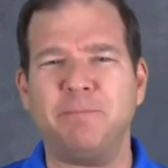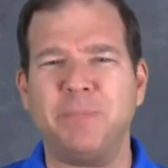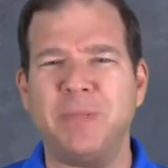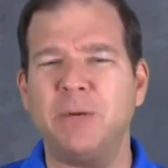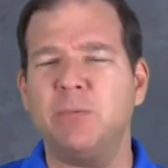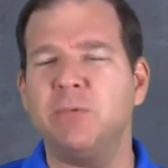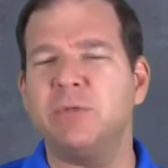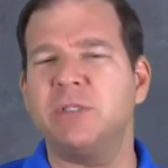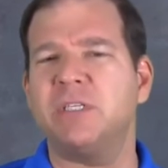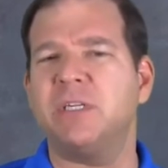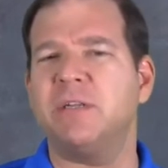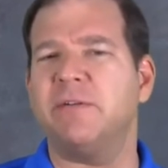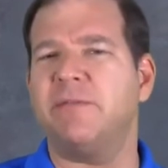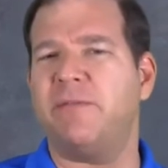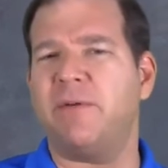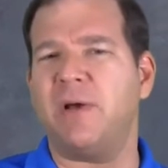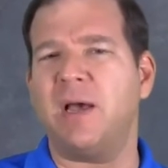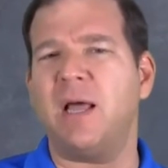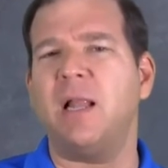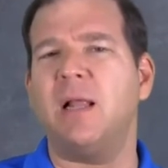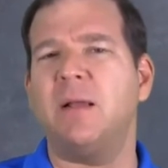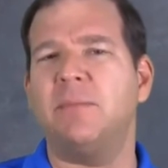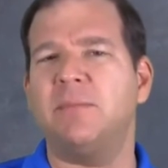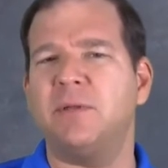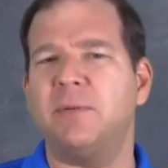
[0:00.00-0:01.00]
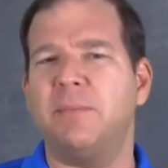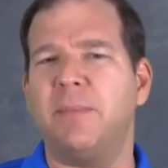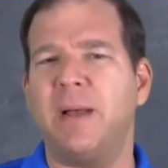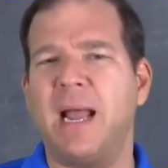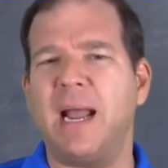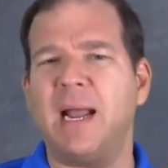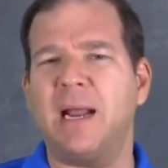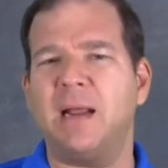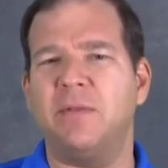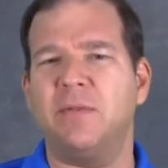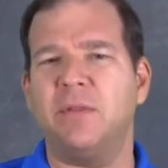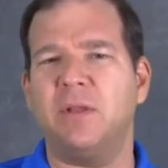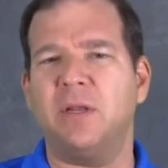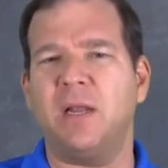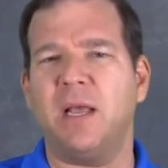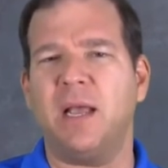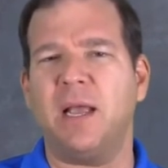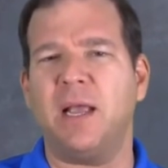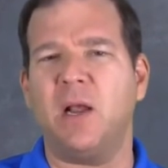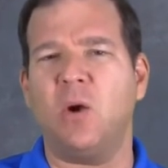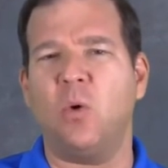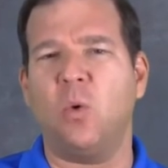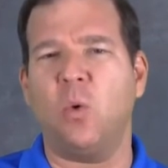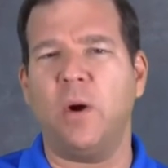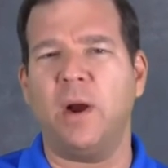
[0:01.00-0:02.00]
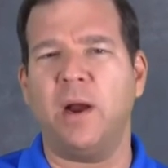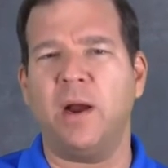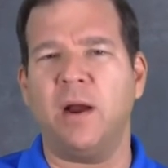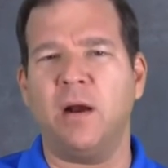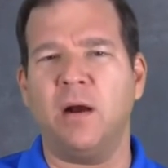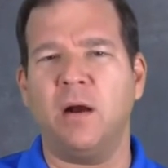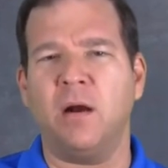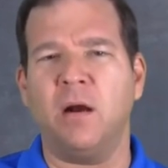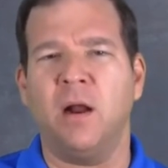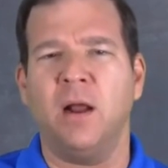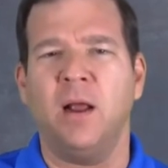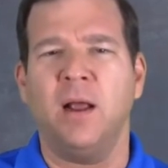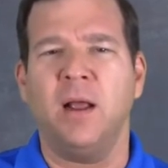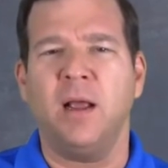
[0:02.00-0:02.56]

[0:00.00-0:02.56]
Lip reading: it was developed back in the day where